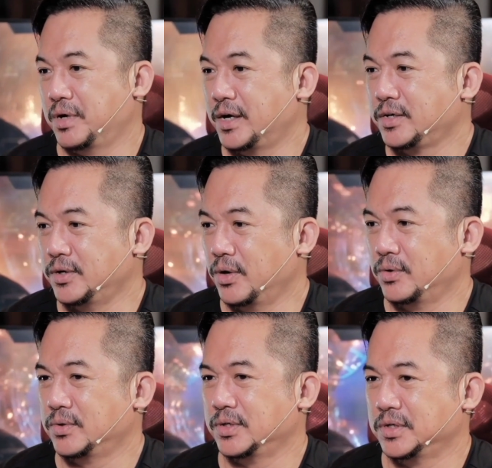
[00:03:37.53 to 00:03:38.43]
I don't
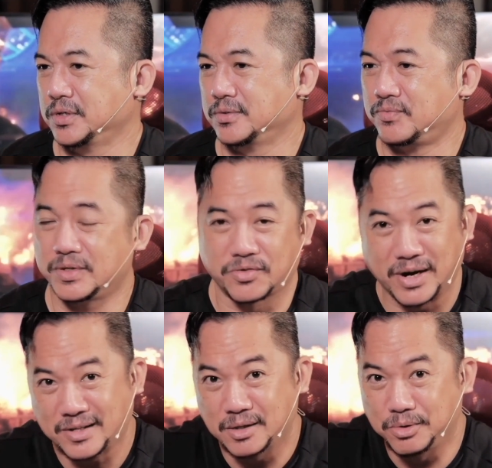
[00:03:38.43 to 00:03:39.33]
know, a
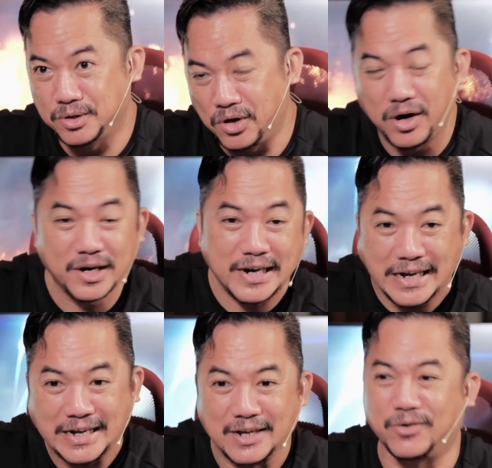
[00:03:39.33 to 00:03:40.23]
retractable
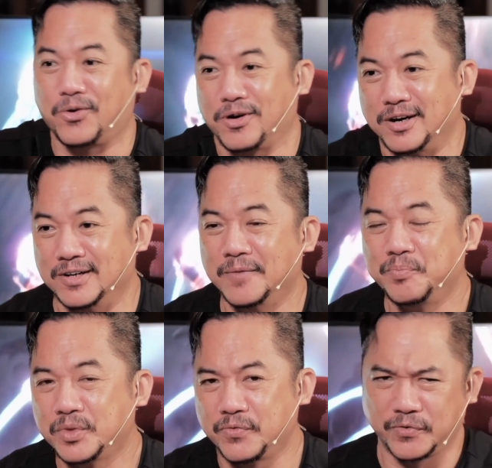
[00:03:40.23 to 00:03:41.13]
awning or
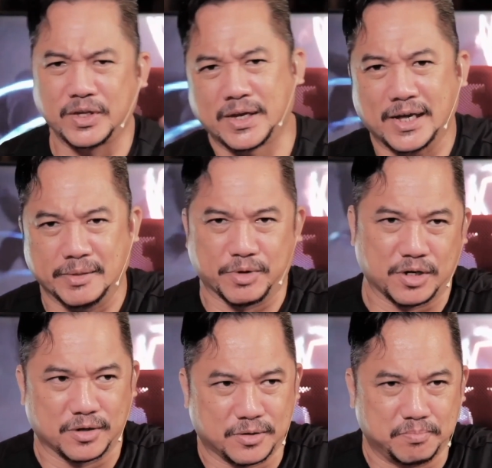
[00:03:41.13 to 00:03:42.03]
50
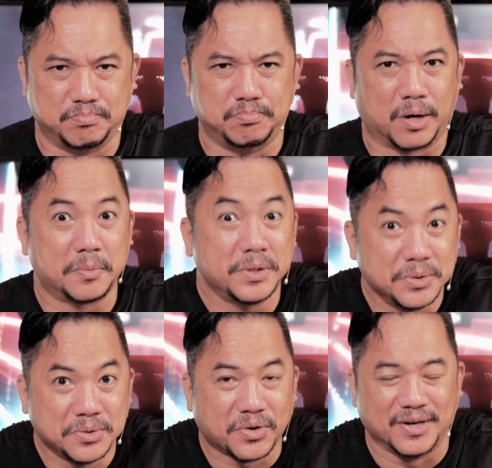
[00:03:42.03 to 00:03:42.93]
caliber
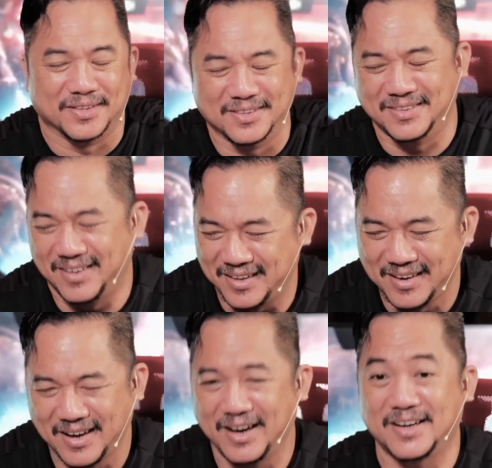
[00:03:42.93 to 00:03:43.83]
barbecue grill.
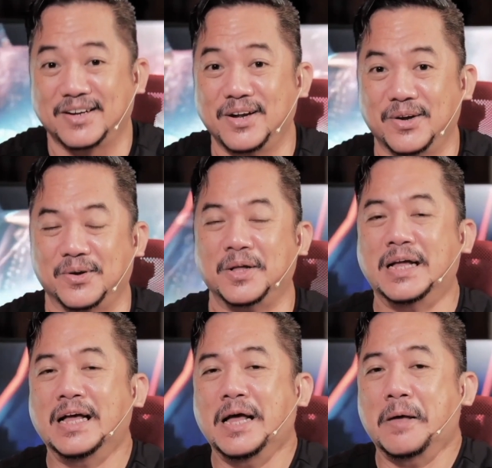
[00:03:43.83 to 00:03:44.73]
I don't know.
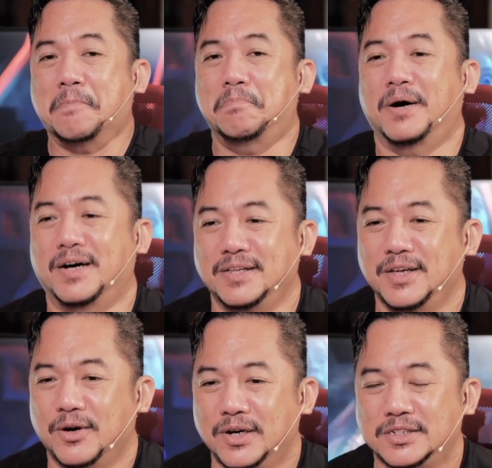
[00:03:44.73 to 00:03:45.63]
But,
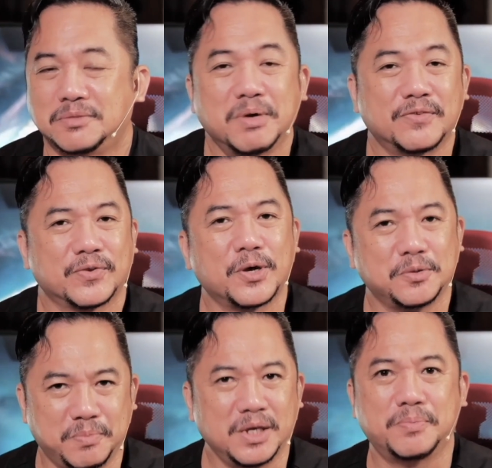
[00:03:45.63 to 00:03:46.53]
it's meant for those
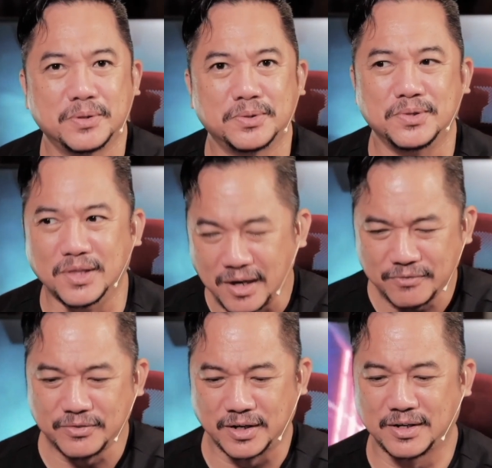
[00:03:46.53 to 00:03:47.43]
people who
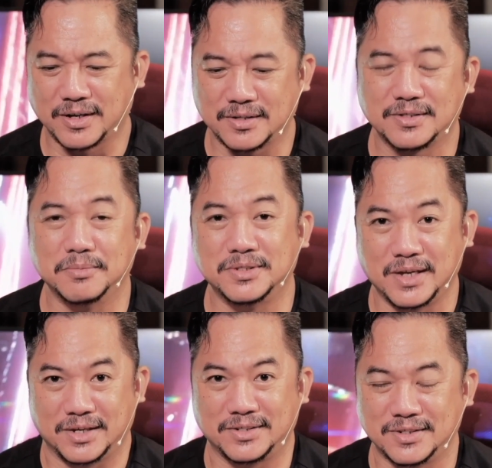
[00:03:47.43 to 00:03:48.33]
love
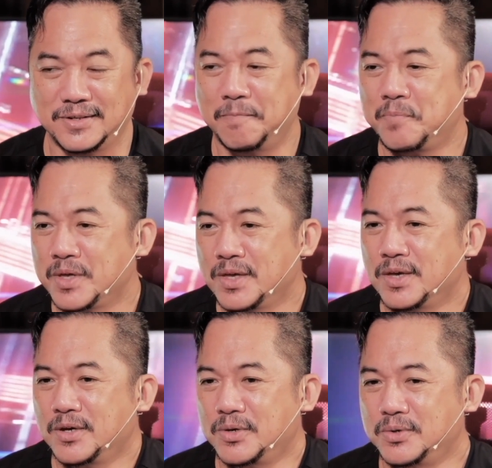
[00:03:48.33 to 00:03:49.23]
customization,
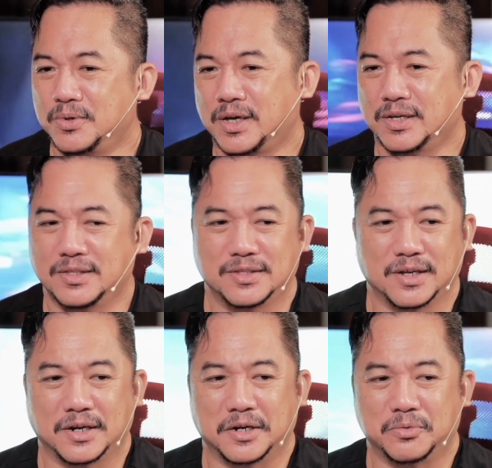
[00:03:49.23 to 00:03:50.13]
who can,
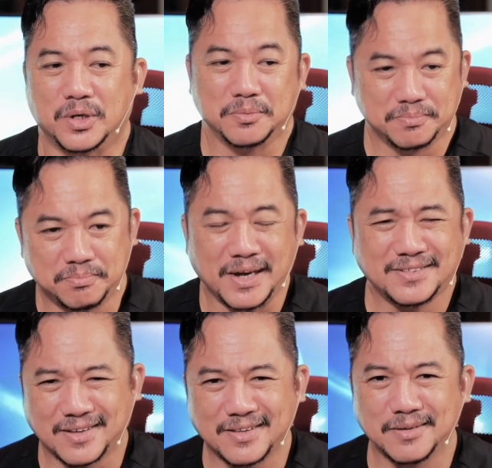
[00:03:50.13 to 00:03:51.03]

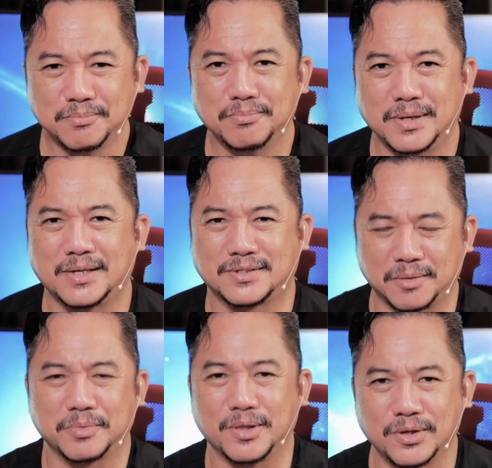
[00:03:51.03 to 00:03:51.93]
basically make
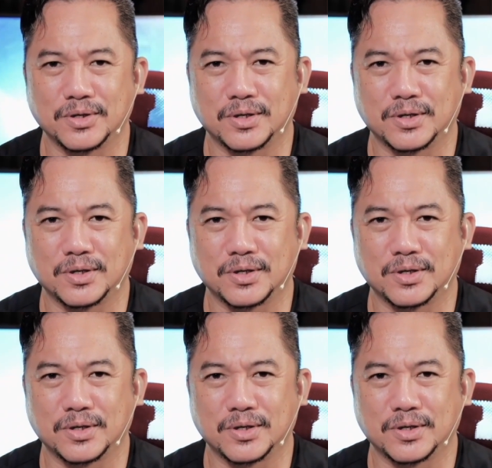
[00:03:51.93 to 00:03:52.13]
something look